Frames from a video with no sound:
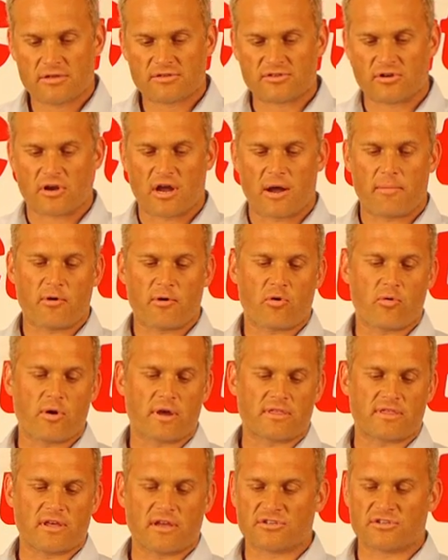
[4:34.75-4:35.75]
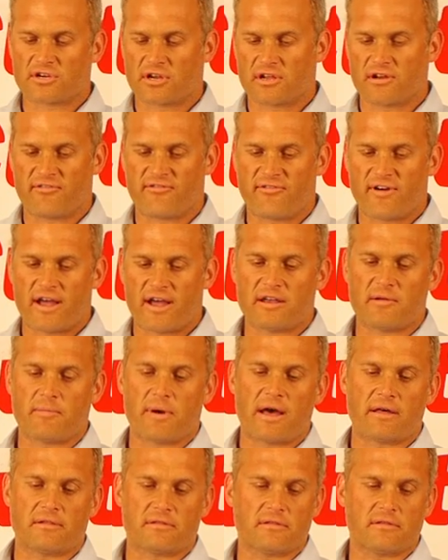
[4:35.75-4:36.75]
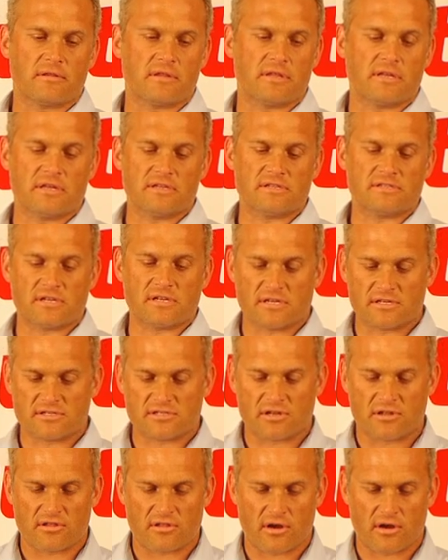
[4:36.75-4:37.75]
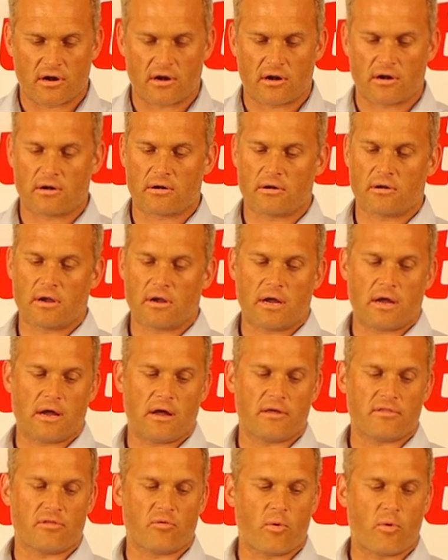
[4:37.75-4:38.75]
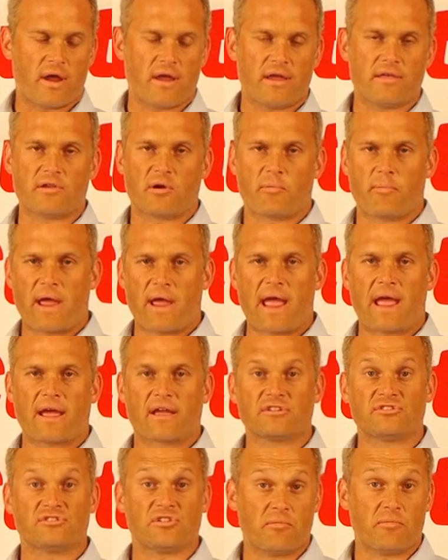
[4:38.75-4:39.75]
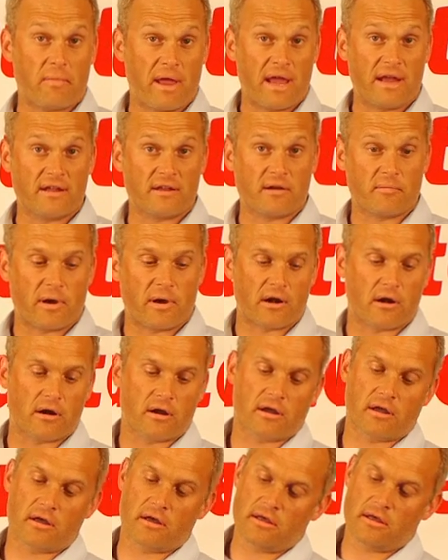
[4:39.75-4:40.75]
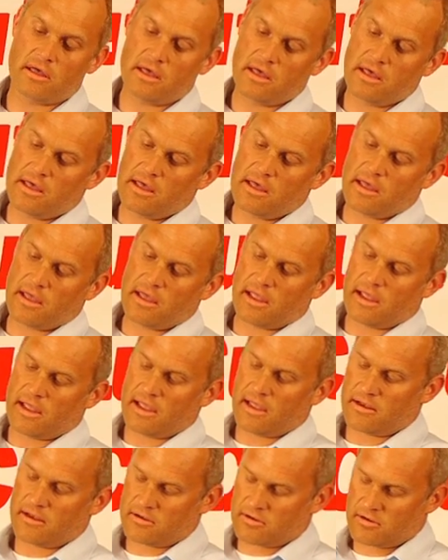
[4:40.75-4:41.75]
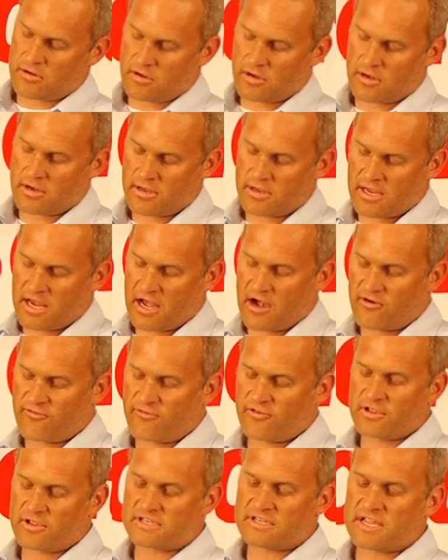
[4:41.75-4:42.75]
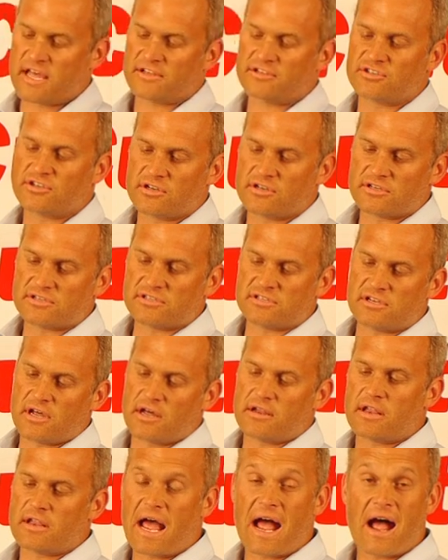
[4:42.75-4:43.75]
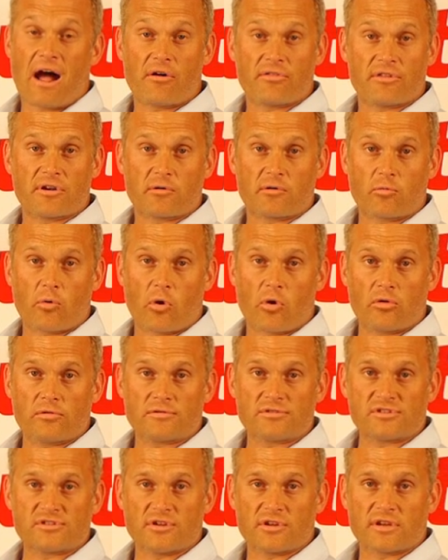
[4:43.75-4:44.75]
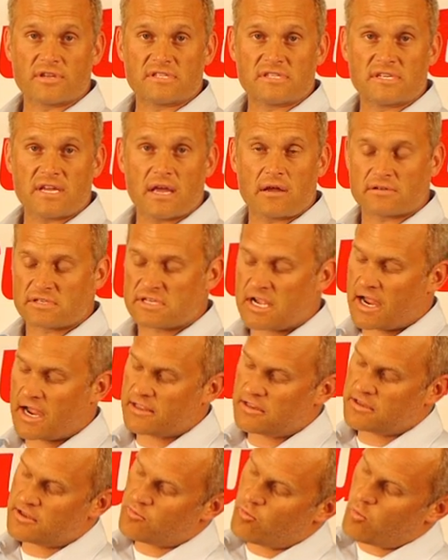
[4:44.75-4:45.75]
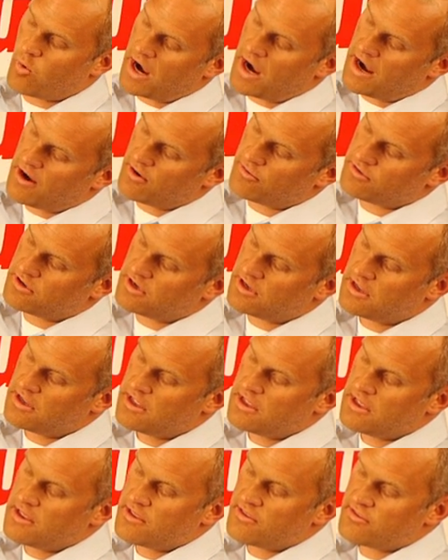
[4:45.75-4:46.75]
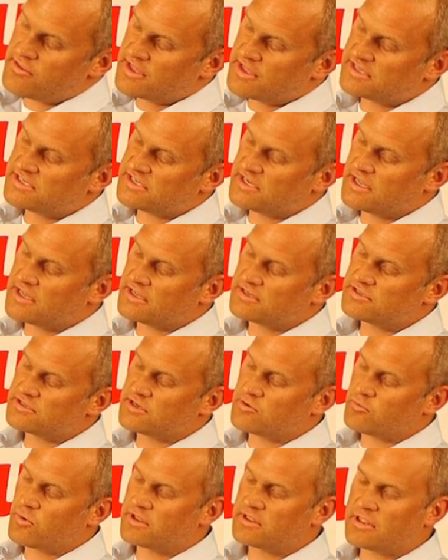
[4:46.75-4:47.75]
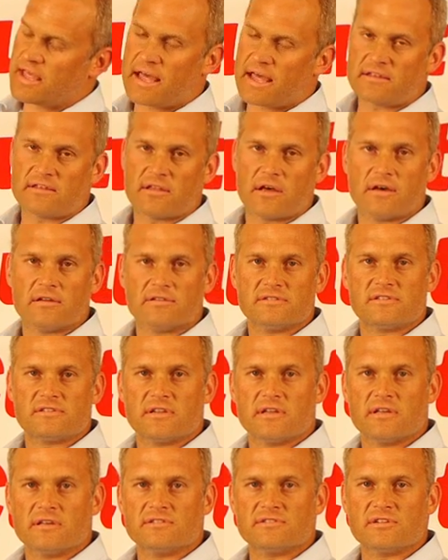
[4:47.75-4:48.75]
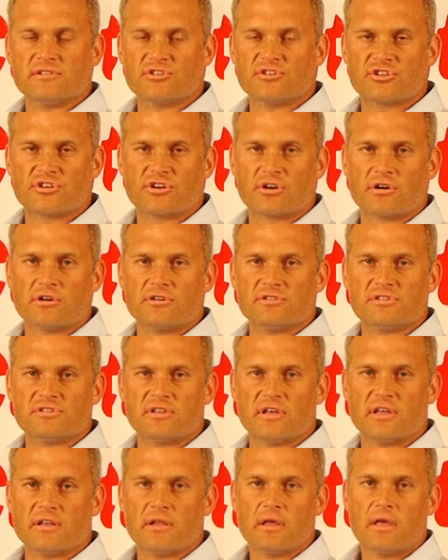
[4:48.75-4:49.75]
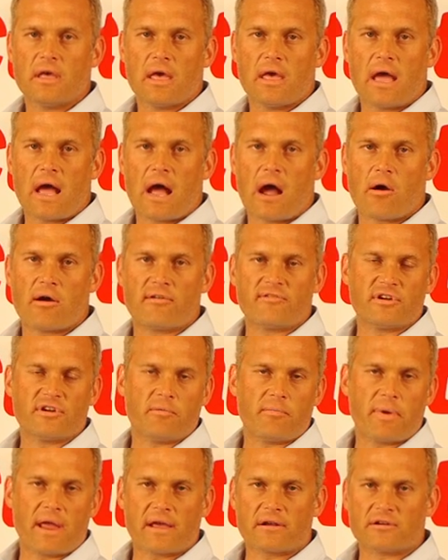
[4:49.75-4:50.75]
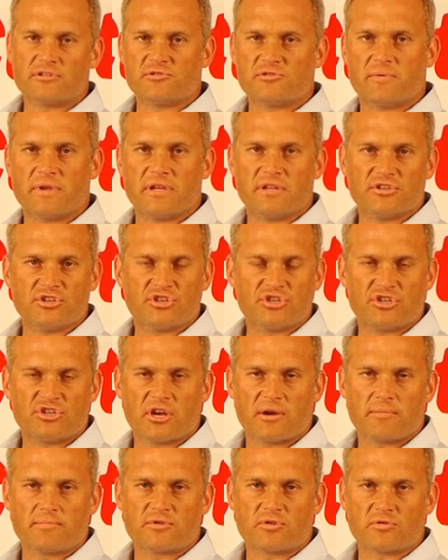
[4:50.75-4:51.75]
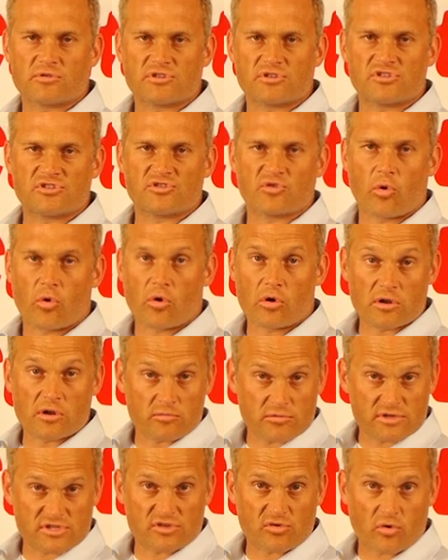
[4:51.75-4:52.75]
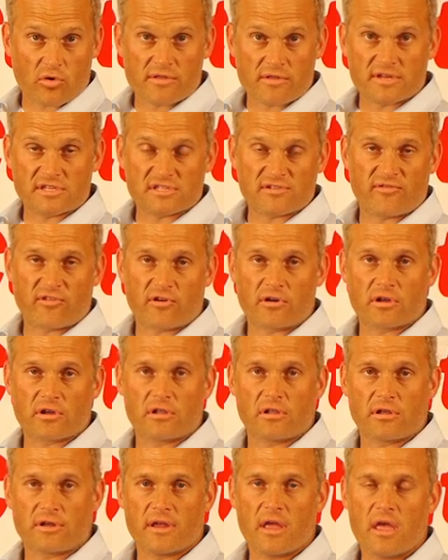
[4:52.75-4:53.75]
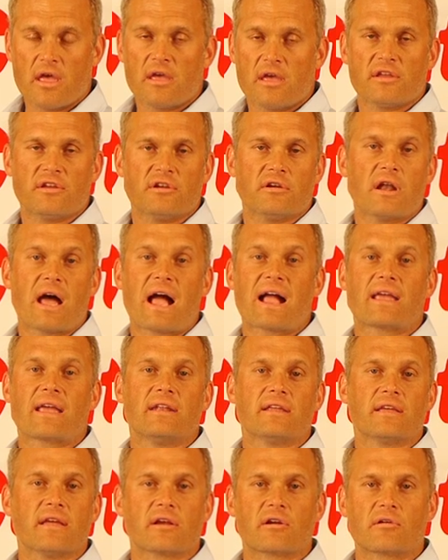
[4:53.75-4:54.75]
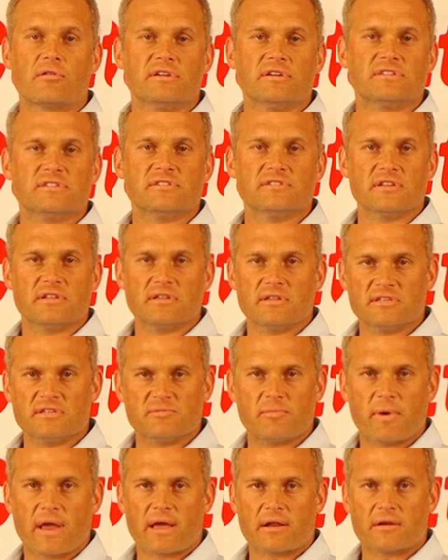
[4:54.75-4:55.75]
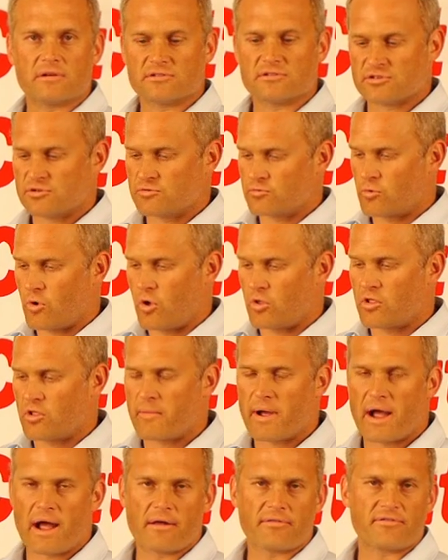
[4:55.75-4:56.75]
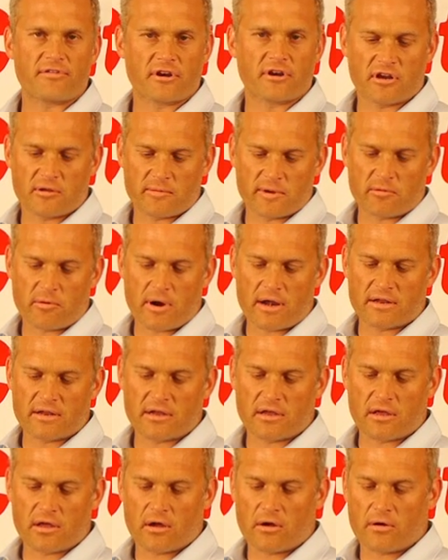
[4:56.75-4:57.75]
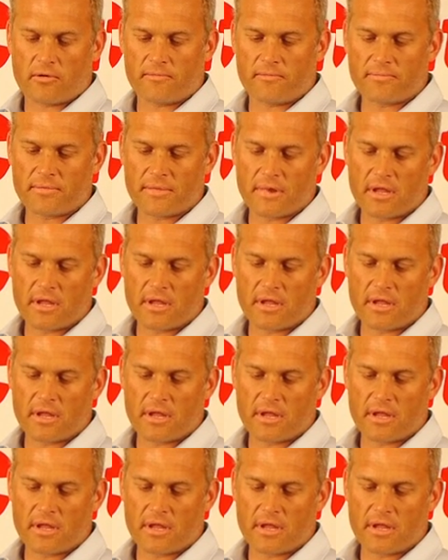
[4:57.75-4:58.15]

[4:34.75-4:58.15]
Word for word: So a couple quick things you're going to find about these is their, uh, the way they're packaged. They're made in America, and careful attention is done to how they're rolled. So you can see how tightly wound this is. And what that does is ensures that however your banner is being shipped or stored, and we store these vertically, you're not going to get creases in these banners. You roll them out, they're going to be ready to go.